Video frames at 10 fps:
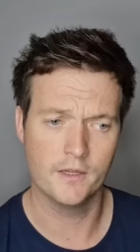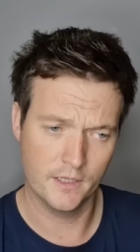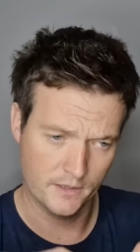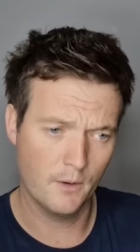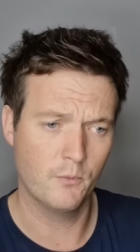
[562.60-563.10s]
I
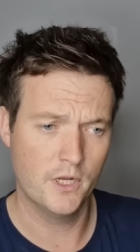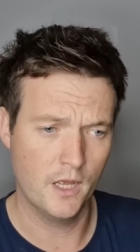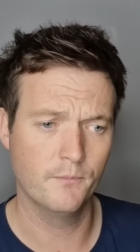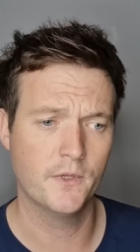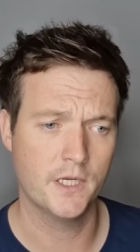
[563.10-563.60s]
think that would
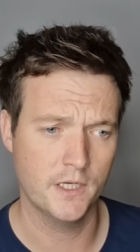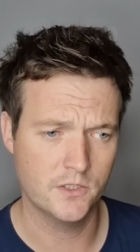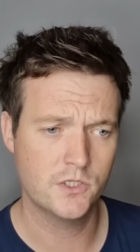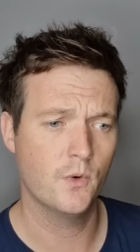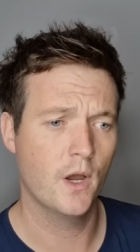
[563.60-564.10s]
help the
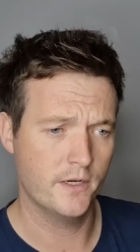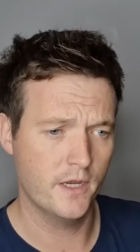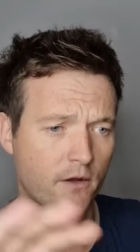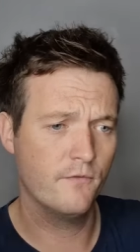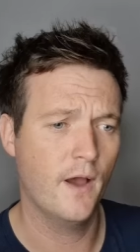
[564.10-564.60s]
kids to
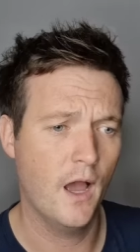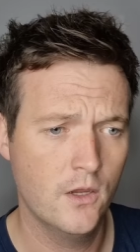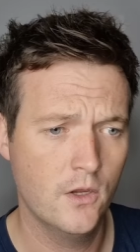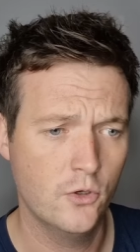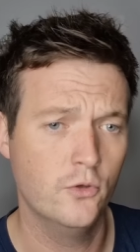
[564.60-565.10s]

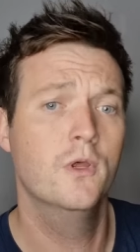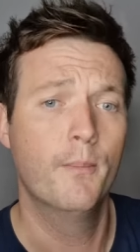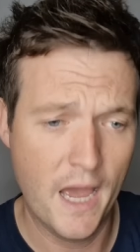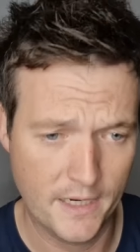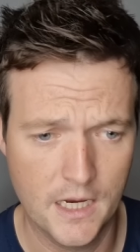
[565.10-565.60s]
identify who the
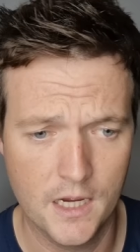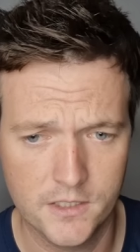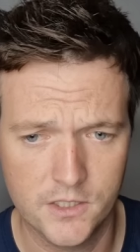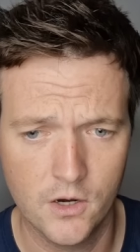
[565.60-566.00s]
bad guys